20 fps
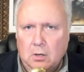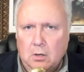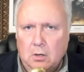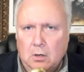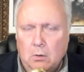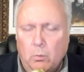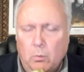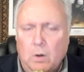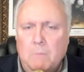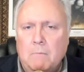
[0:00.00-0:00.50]

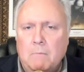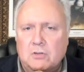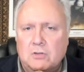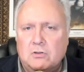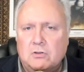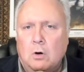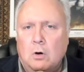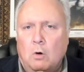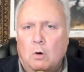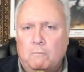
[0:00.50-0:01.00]
We
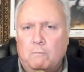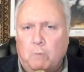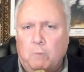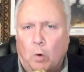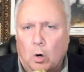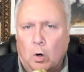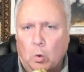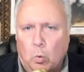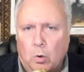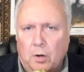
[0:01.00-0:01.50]
must go
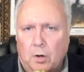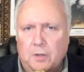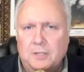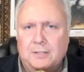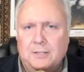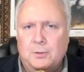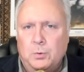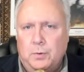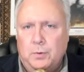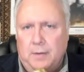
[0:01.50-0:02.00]
forward
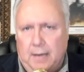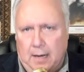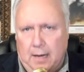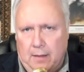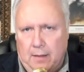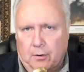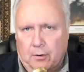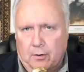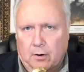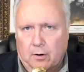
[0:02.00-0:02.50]

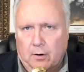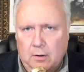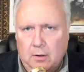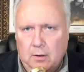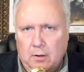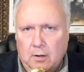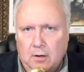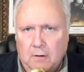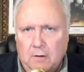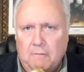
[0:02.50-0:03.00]
together,
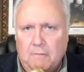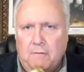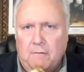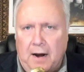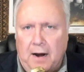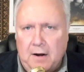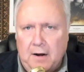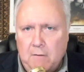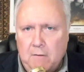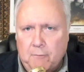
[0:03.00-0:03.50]

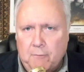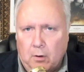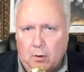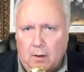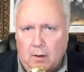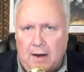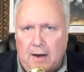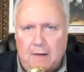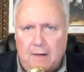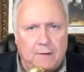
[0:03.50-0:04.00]
fighting for
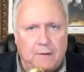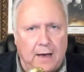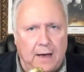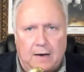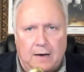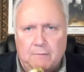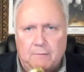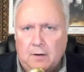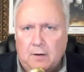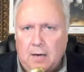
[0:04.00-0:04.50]
life,
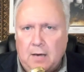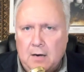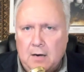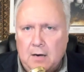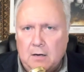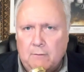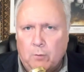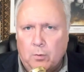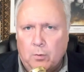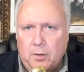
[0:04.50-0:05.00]

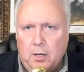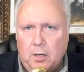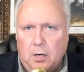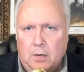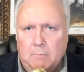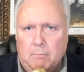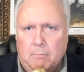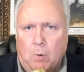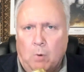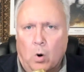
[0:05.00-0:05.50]
advocating for the
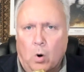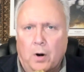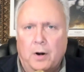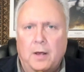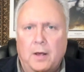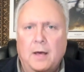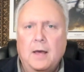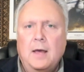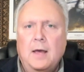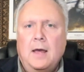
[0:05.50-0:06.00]

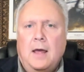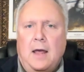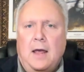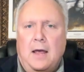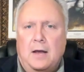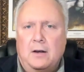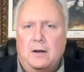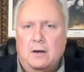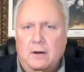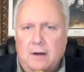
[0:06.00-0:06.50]
unborn,
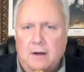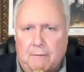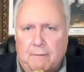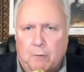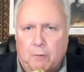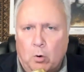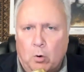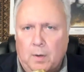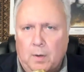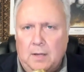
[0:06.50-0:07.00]
and
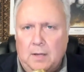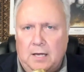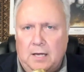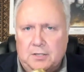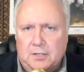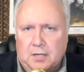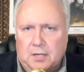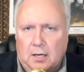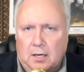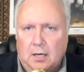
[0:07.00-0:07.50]
never
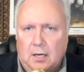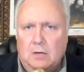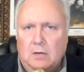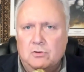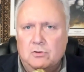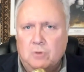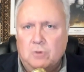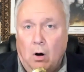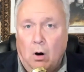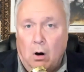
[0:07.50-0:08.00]
relenting. It
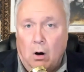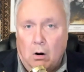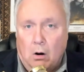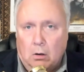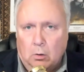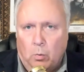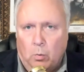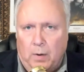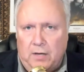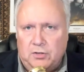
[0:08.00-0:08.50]
is
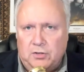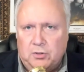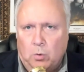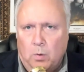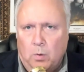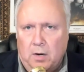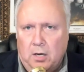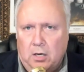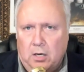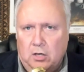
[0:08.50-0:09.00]
always a
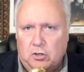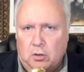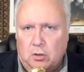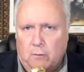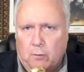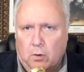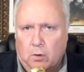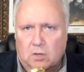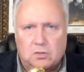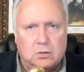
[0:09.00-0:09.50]
winning issue
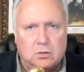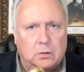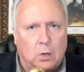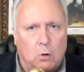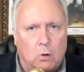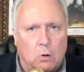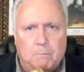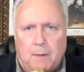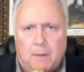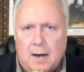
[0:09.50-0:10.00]
for us.
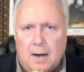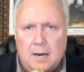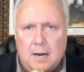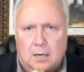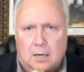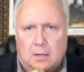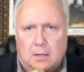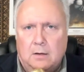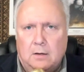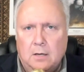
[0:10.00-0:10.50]
Don't buy
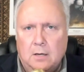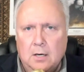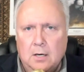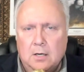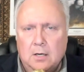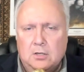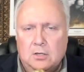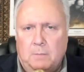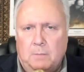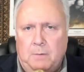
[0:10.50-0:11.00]
in
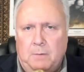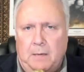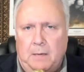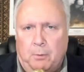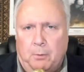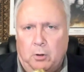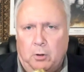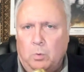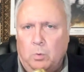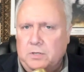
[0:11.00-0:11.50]
to the
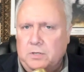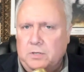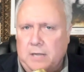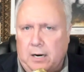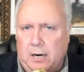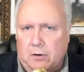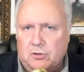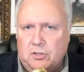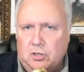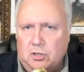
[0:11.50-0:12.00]
people that would
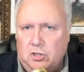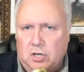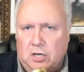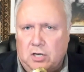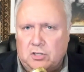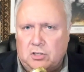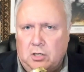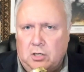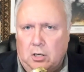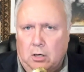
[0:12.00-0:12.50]
dare
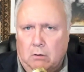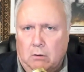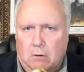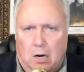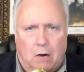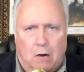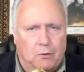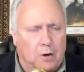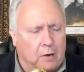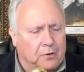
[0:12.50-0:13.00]
suggest to you,
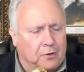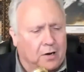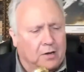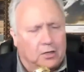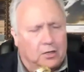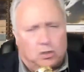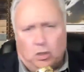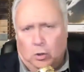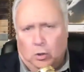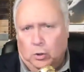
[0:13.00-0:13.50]
oh, no, Doug,
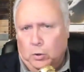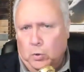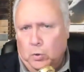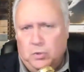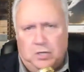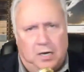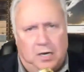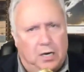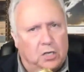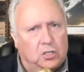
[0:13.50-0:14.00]
it's a
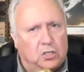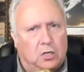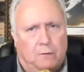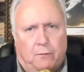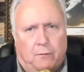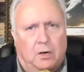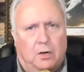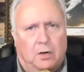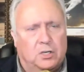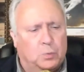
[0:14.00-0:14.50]
losing issue
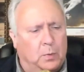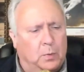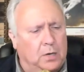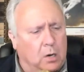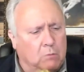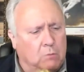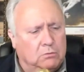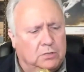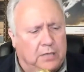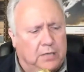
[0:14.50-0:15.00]
for us. We
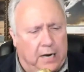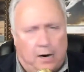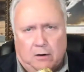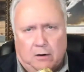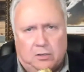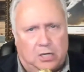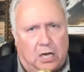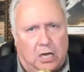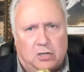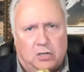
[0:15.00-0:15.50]
don't dare
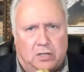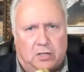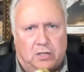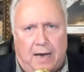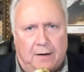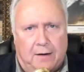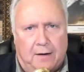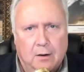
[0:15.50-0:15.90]
touch that.